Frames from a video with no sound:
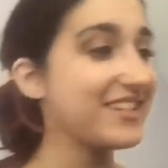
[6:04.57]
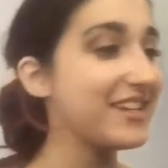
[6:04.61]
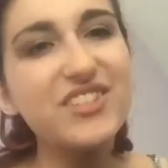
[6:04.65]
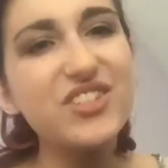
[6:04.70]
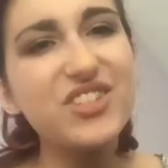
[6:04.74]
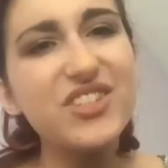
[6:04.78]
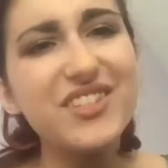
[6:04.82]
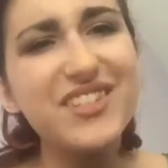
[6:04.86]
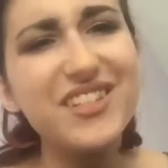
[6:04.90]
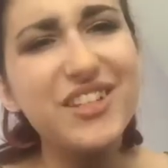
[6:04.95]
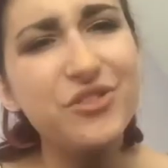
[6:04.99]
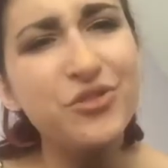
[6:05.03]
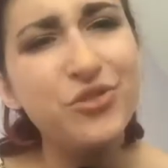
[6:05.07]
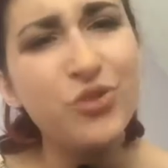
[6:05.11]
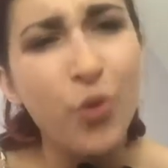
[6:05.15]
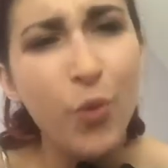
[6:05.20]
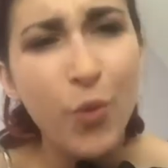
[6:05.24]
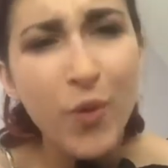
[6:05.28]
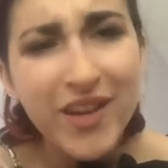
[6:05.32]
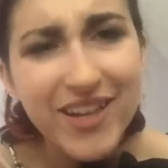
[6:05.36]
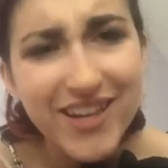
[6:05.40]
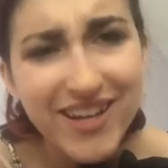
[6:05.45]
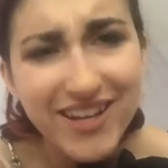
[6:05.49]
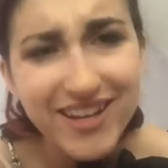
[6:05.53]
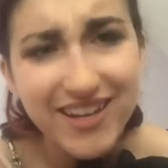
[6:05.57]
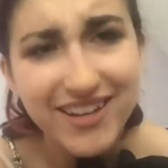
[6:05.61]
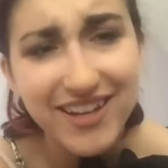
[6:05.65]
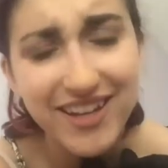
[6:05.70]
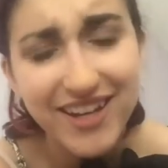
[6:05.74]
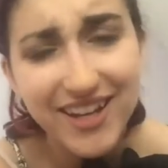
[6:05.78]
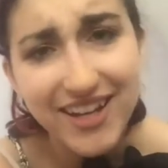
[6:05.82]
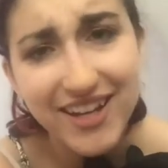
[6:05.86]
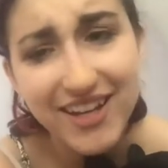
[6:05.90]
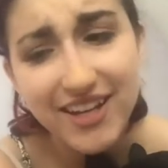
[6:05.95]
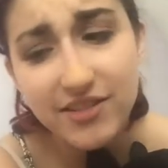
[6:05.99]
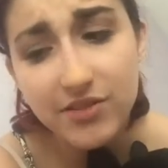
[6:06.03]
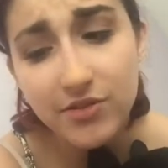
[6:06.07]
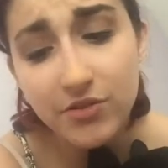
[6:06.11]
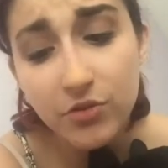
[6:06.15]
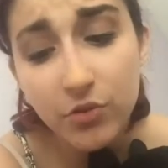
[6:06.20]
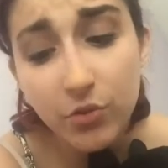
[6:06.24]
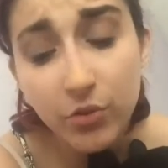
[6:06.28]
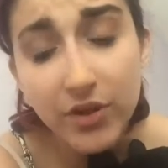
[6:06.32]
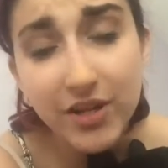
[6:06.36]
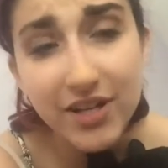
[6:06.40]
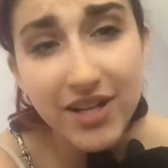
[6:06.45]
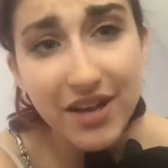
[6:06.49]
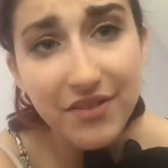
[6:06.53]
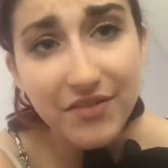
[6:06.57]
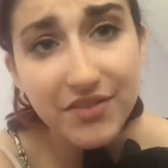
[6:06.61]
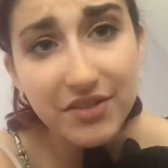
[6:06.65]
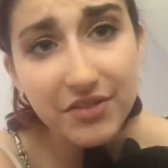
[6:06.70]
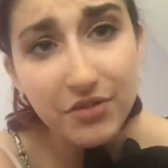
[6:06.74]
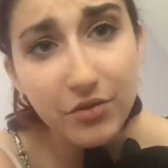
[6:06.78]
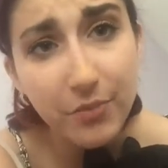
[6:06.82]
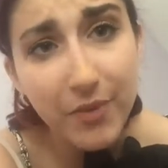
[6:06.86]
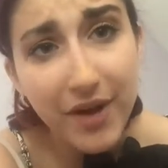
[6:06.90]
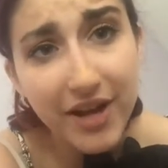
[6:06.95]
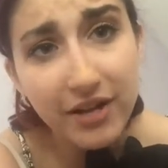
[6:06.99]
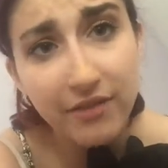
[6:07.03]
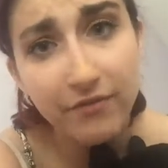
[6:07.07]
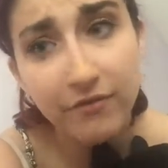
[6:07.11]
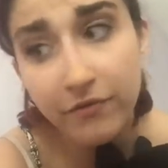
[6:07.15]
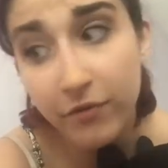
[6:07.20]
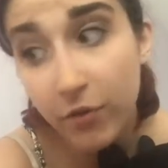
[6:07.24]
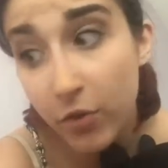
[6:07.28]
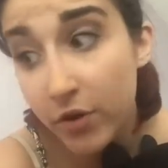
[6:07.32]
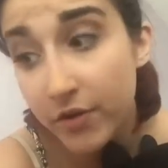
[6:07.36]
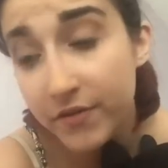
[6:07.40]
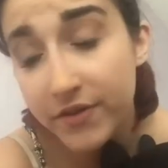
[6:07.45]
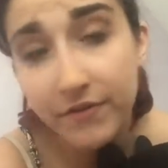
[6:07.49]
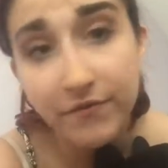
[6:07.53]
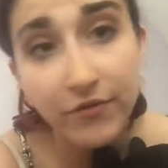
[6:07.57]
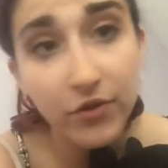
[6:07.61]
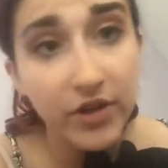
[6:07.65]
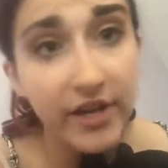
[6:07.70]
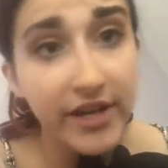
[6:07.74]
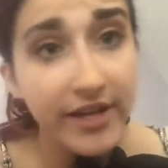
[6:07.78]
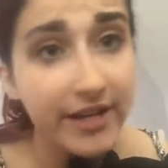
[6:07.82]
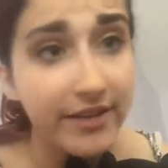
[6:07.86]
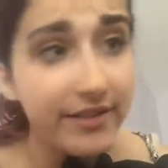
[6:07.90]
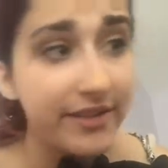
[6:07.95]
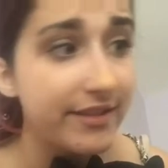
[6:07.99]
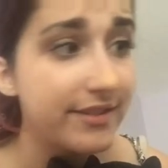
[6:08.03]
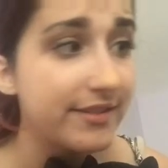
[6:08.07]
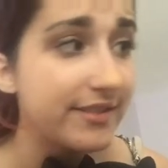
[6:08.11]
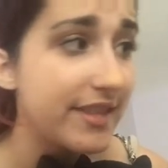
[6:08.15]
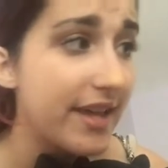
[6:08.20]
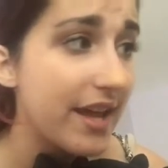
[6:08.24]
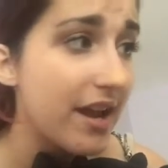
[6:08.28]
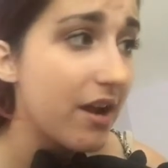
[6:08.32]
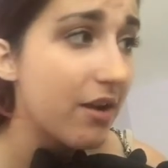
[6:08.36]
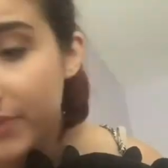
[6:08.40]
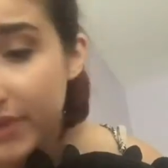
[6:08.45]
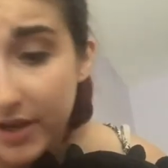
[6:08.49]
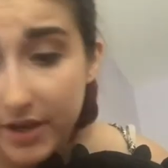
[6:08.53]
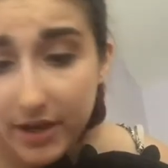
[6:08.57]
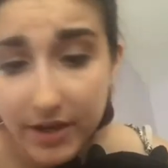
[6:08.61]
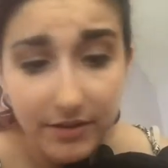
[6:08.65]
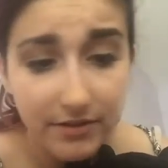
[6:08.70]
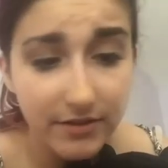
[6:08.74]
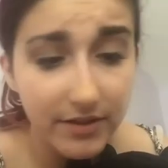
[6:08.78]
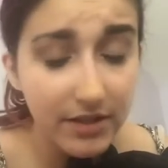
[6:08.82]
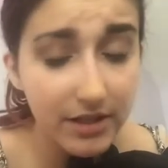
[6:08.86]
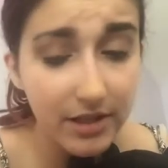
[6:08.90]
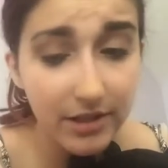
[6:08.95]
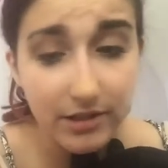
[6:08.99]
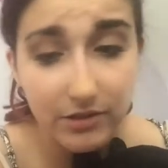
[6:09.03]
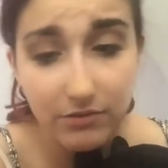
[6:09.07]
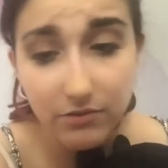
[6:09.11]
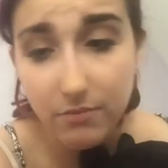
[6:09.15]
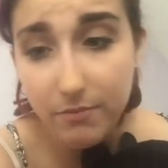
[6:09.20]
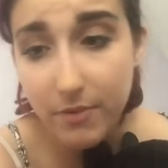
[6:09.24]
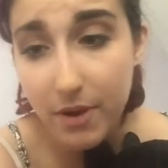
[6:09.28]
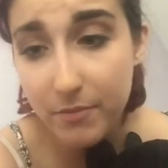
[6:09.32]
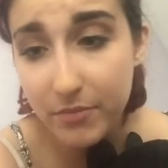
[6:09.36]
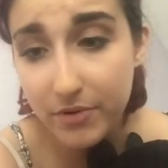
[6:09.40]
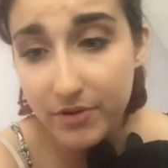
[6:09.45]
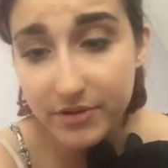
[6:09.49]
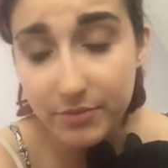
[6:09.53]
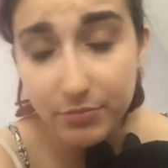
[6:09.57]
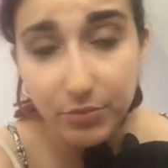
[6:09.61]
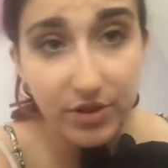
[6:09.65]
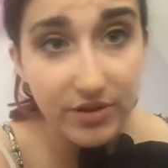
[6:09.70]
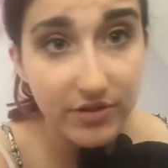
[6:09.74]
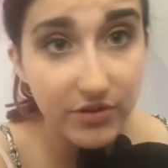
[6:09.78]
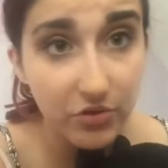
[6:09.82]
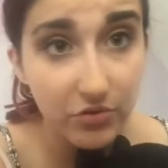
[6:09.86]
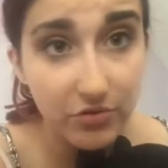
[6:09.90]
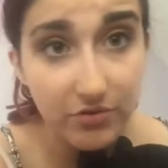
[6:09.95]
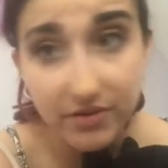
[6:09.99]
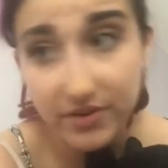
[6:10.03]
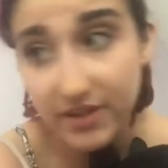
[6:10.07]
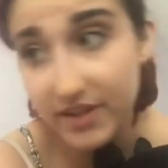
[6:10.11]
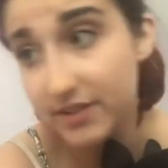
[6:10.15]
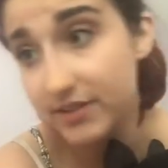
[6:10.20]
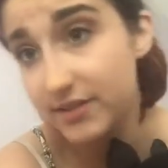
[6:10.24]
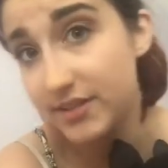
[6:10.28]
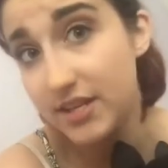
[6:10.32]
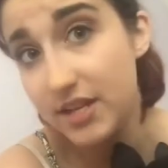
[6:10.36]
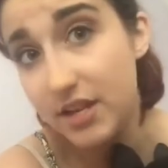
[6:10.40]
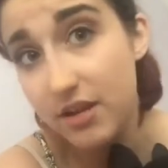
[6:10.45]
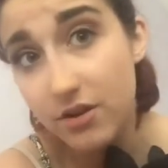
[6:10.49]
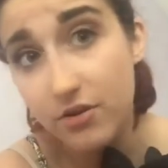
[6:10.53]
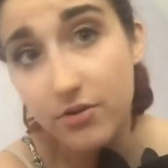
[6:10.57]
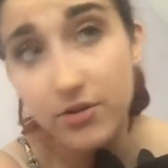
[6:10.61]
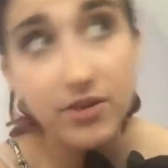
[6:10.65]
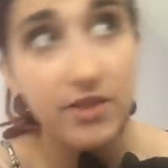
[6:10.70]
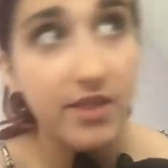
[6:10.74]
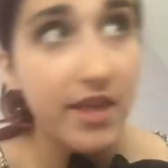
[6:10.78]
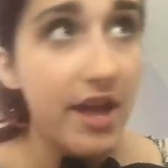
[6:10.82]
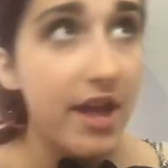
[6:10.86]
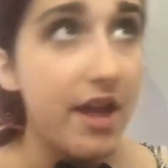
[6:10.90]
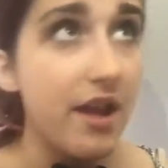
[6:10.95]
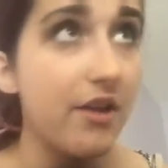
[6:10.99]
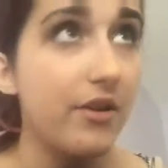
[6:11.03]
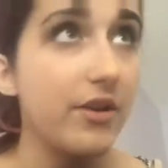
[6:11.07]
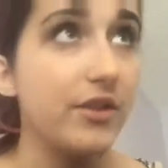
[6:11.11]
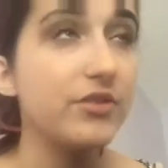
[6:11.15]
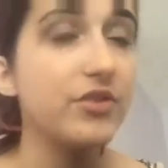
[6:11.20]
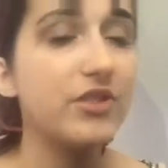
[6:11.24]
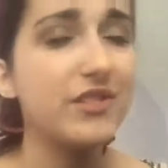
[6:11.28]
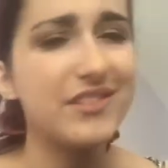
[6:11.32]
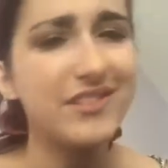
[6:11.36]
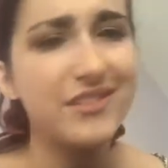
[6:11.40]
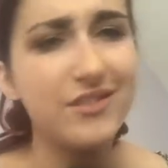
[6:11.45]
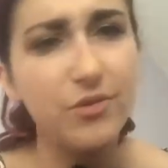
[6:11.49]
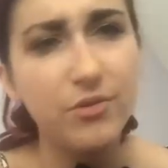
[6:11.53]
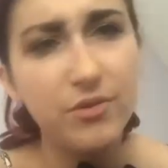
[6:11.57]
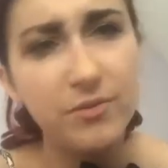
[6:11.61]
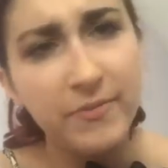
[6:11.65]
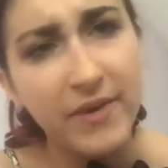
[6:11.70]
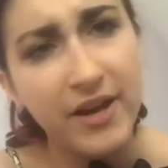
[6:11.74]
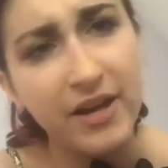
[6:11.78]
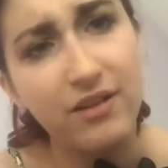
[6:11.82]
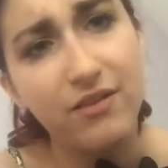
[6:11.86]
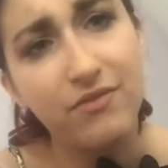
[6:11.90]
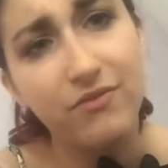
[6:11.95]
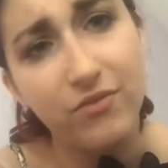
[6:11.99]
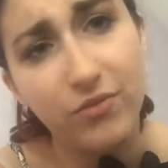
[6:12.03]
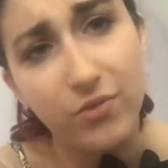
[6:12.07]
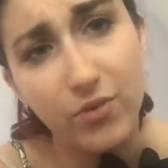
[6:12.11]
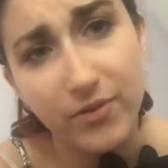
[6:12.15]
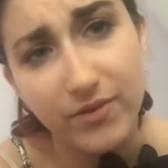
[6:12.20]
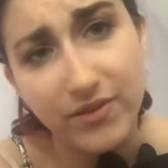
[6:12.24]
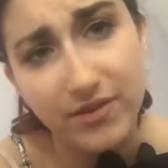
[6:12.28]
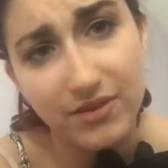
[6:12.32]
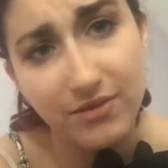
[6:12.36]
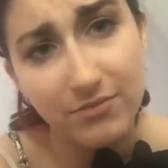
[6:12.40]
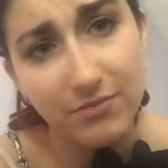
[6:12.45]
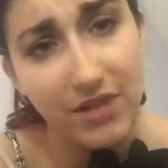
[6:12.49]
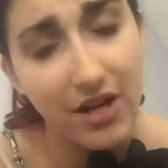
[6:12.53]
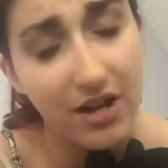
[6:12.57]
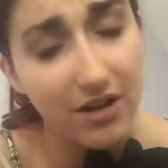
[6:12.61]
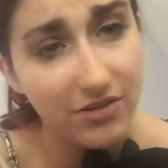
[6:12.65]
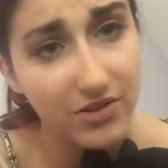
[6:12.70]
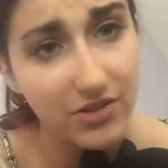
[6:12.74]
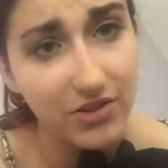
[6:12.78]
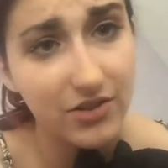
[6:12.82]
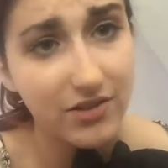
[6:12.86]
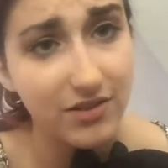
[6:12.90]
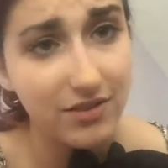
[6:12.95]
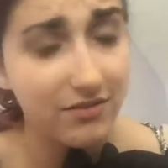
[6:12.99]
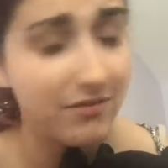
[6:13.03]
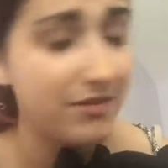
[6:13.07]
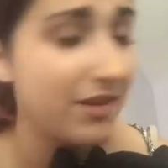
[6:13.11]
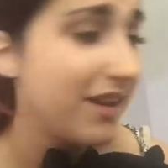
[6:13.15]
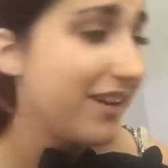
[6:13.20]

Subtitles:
It's just annoying. It's annoying having to go back and forth and forgetting things there, needing to remember to bring certain things here and there, and just going back and forth is obnoxious.